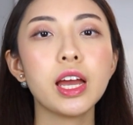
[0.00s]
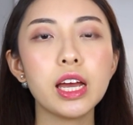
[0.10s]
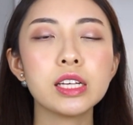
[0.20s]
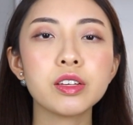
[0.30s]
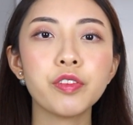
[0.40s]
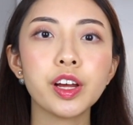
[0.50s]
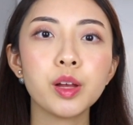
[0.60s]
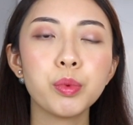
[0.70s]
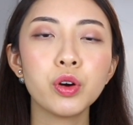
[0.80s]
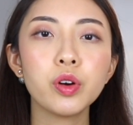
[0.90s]
is
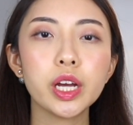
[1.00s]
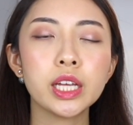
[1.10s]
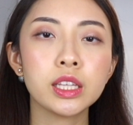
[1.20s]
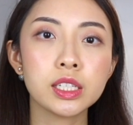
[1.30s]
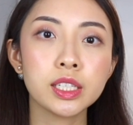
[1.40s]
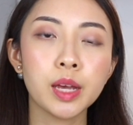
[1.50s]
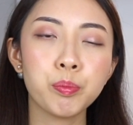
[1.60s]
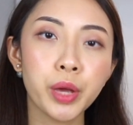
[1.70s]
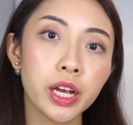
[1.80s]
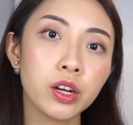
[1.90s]
available in the same
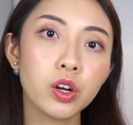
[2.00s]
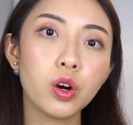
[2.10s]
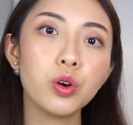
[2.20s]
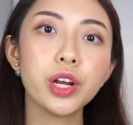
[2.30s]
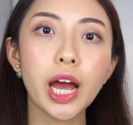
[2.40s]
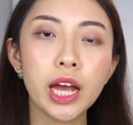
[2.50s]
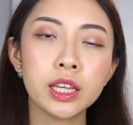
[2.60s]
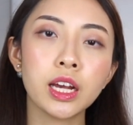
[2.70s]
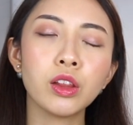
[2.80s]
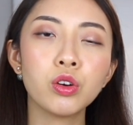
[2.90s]
pink gold
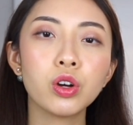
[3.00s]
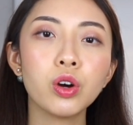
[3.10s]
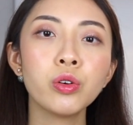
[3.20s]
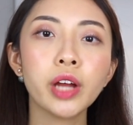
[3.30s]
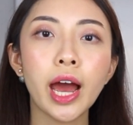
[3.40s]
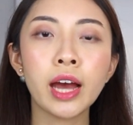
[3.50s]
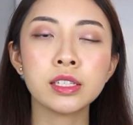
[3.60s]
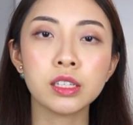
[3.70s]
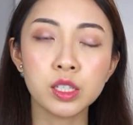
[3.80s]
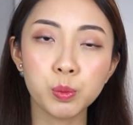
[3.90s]
and yellow gold
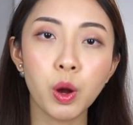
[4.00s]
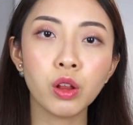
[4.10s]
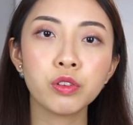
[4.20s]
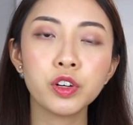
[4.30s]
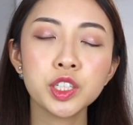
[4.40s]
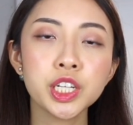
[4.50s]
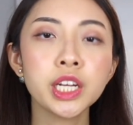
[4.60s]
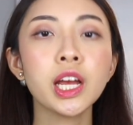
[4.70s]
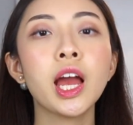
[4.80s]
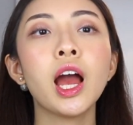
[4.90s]
as the smaller version.